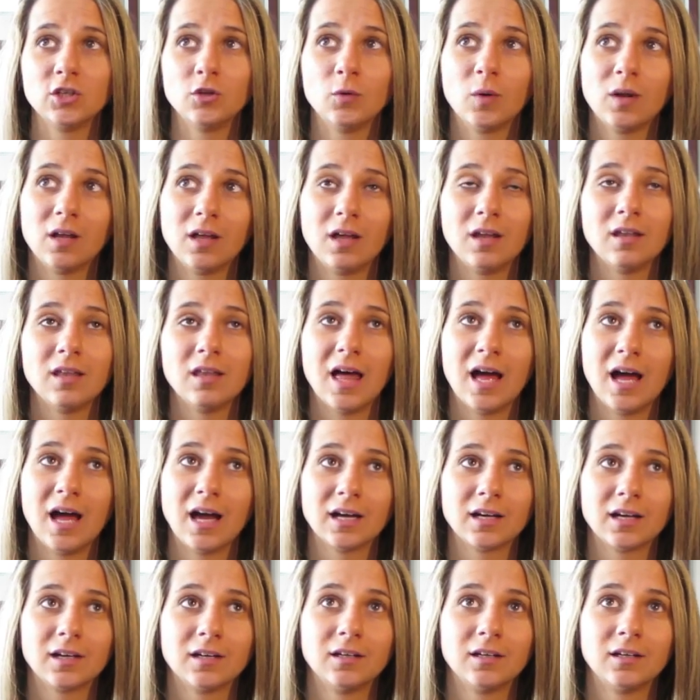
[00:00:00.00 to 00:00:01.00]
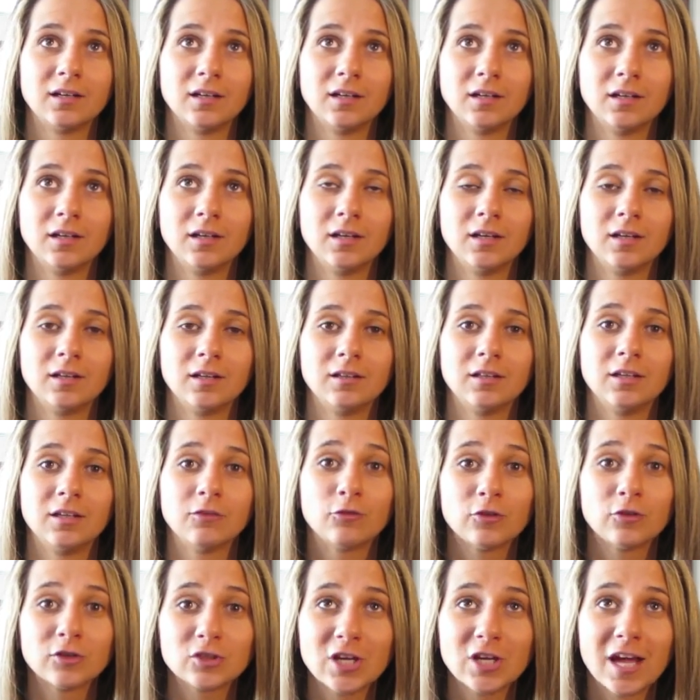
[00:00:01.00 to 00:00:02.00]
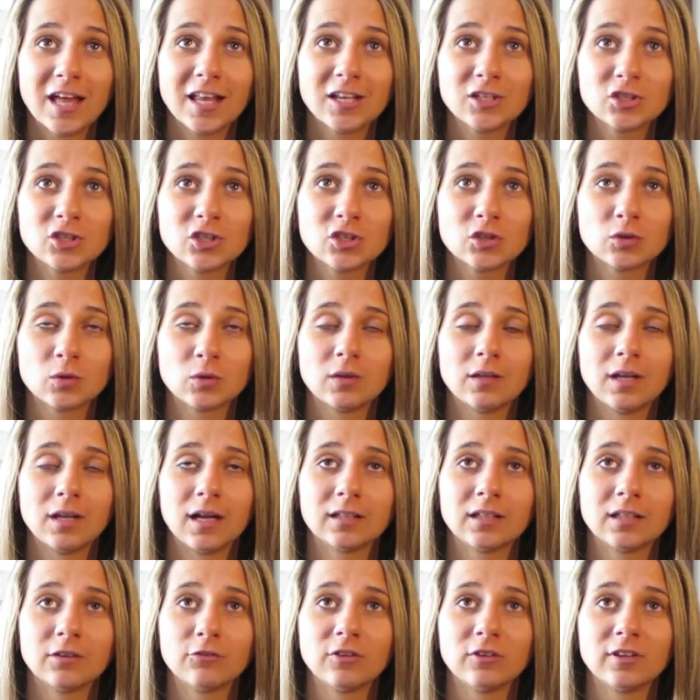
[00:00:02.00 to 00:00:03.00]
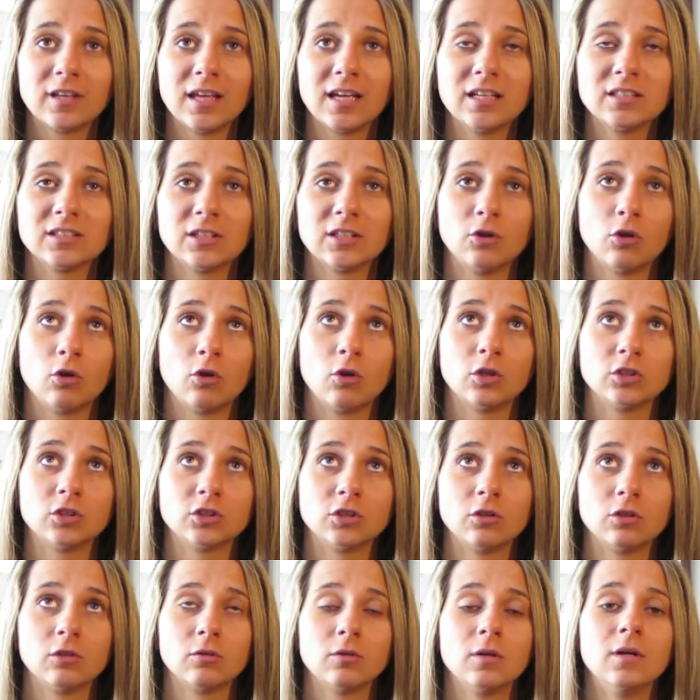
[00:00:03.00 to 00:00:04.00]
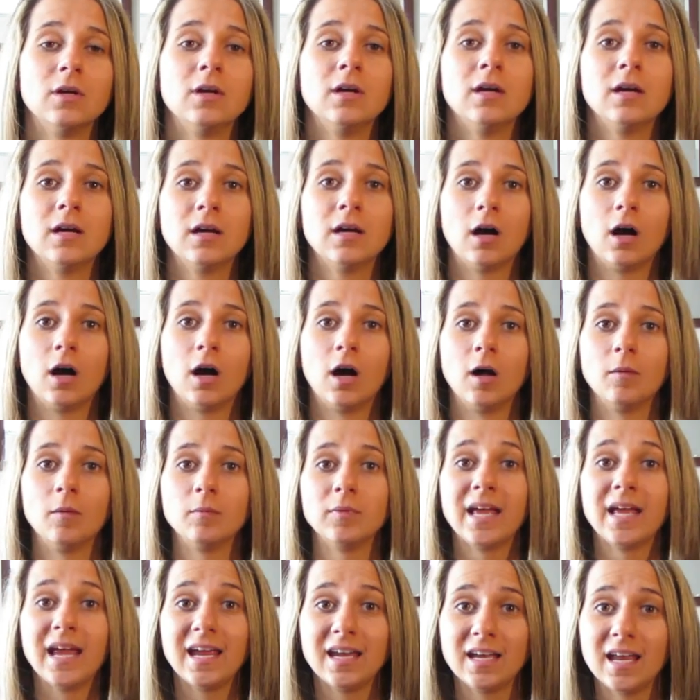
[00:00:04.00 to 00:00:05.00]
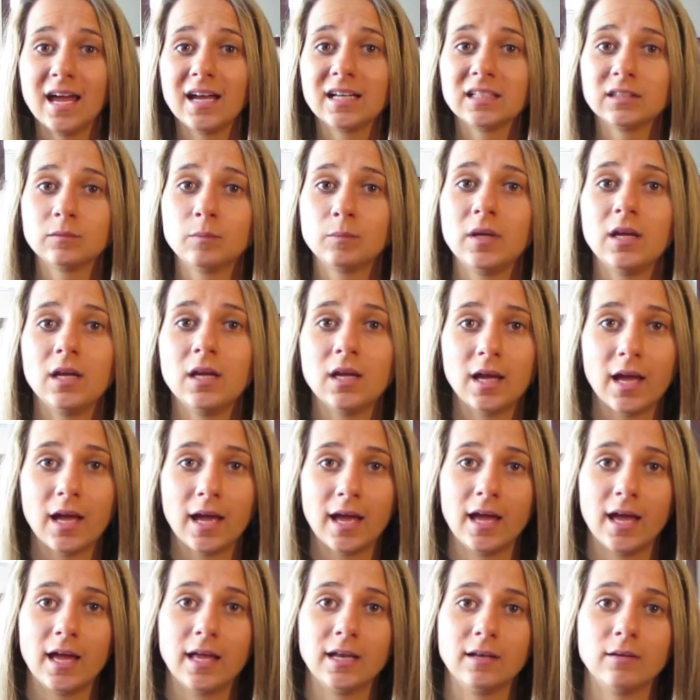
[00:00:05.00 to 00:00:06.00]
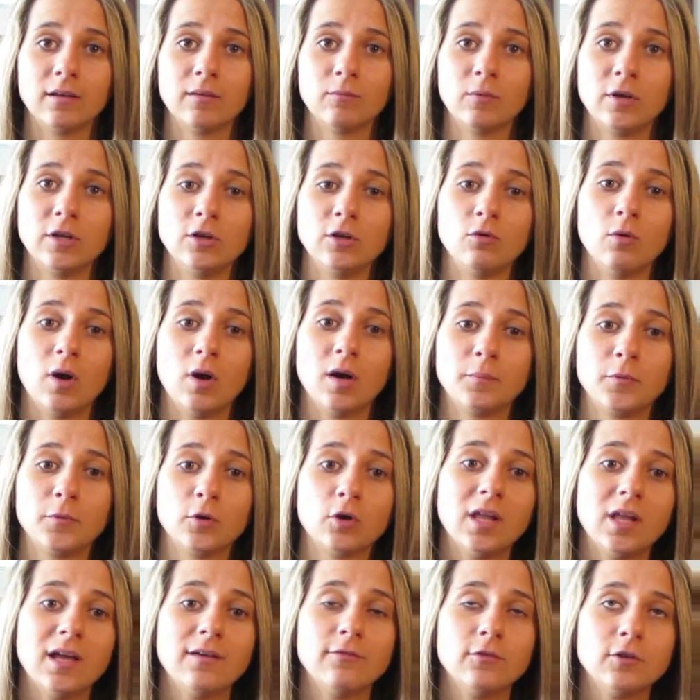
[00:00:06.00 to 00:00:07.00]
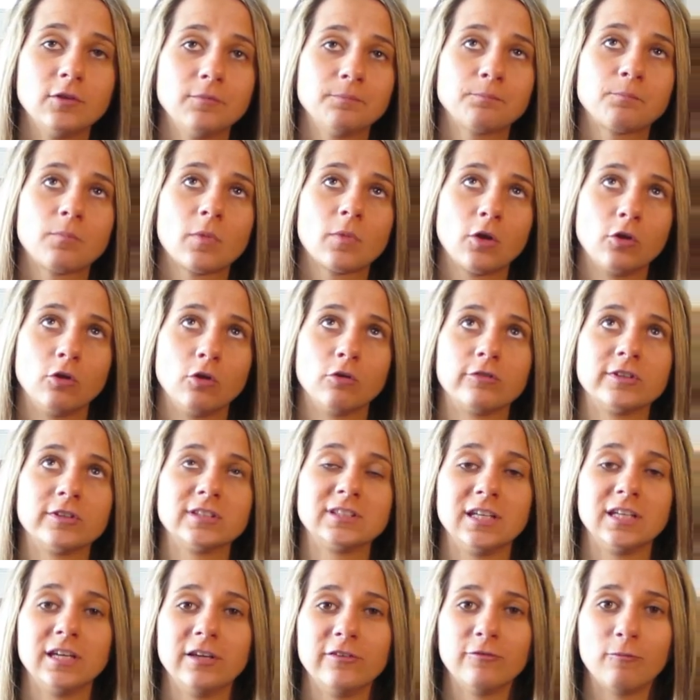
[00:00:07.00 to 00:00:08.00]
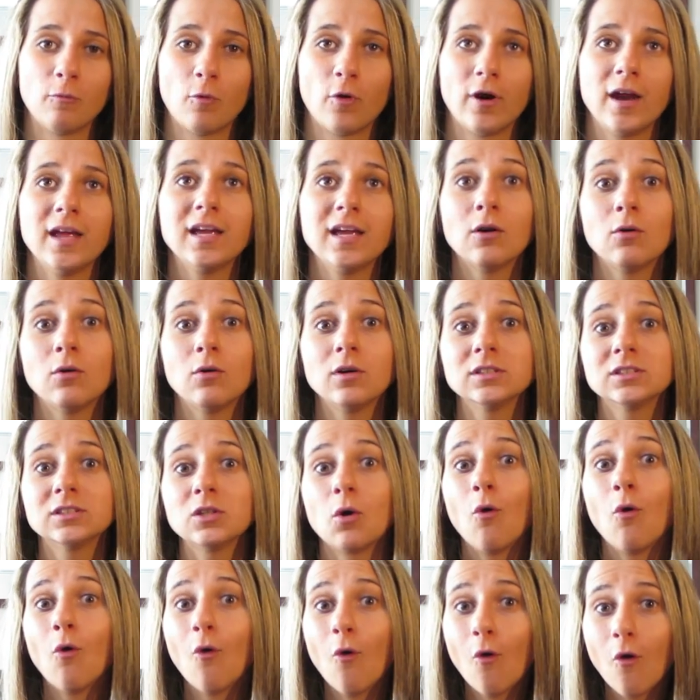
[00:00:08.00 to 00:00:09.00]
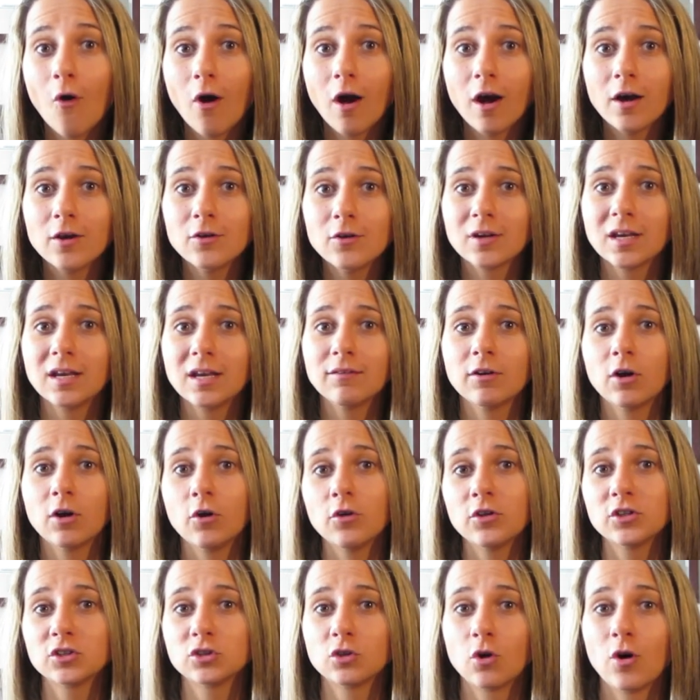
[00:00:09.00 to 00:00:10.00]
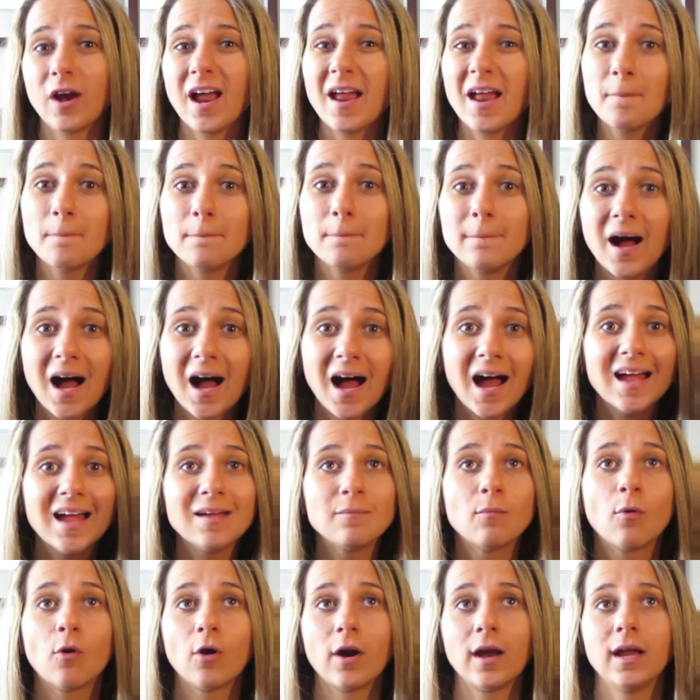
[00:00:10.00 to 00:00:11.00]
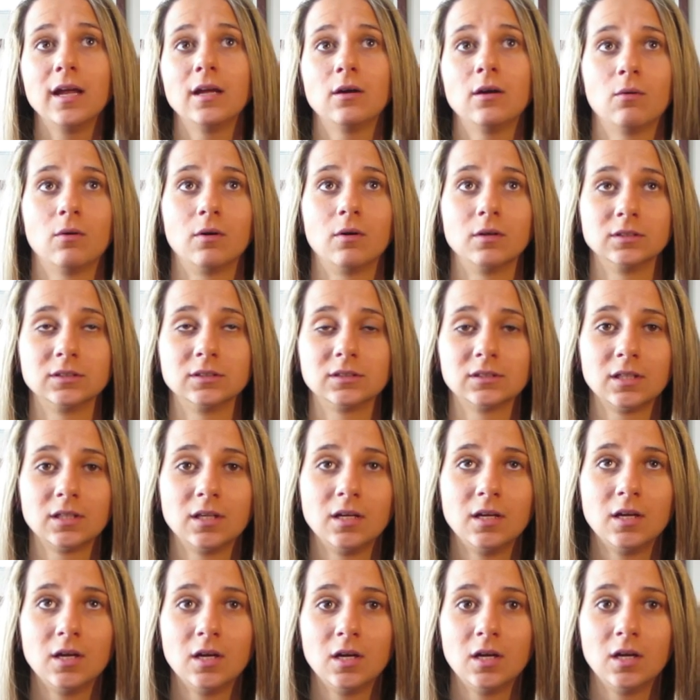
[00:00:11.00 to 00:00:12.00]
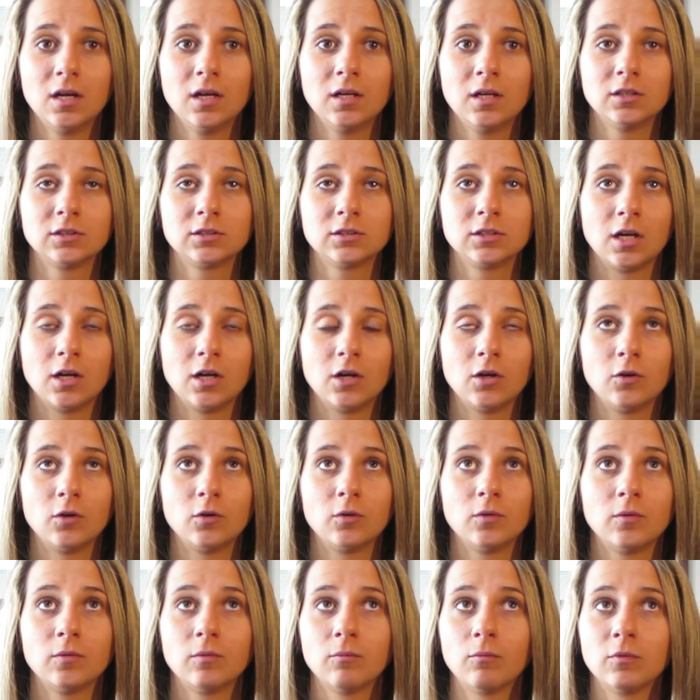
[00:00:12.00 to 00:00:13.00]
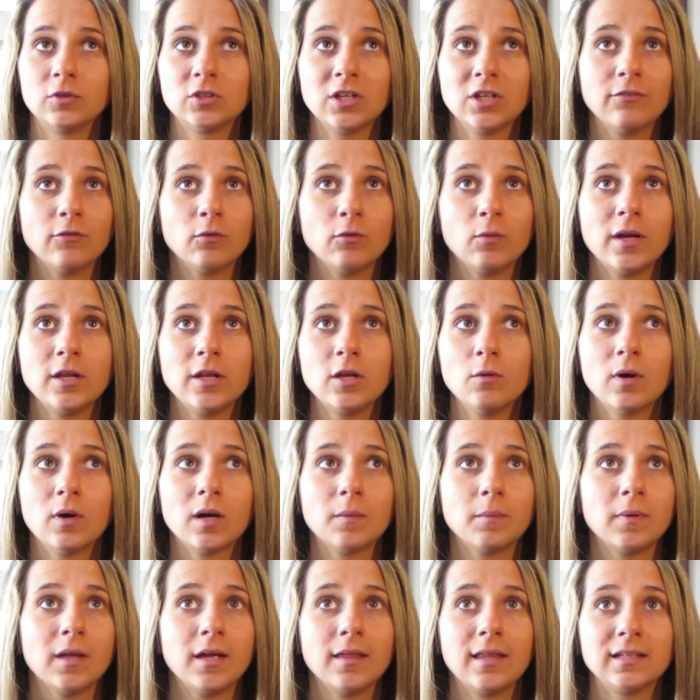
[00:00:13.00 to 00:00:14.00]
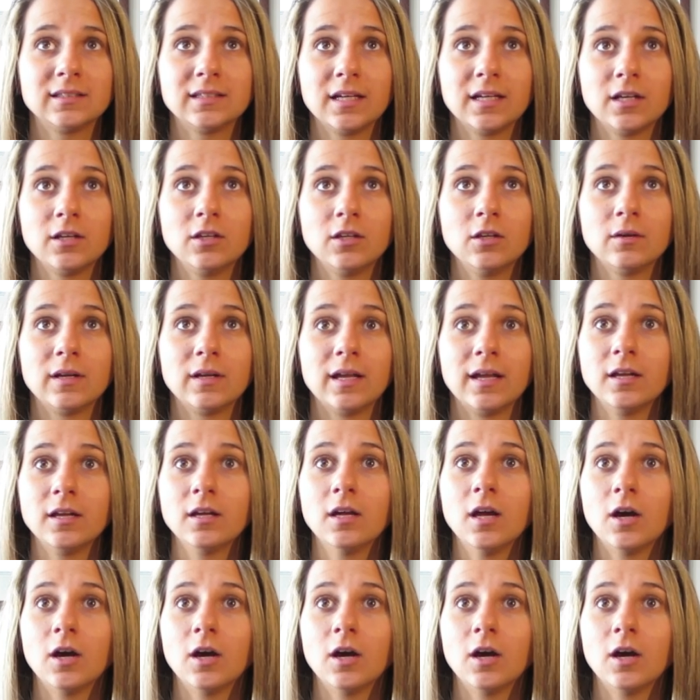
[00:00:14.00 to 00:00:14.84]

you will unlock different challenges, you'll unlock different things, and you'll also gain XP, and when you up your level, you'll receive more acorns, or you can even go to the store and buy more acorns. So whichever way you want to play, that's how you can do it. Here you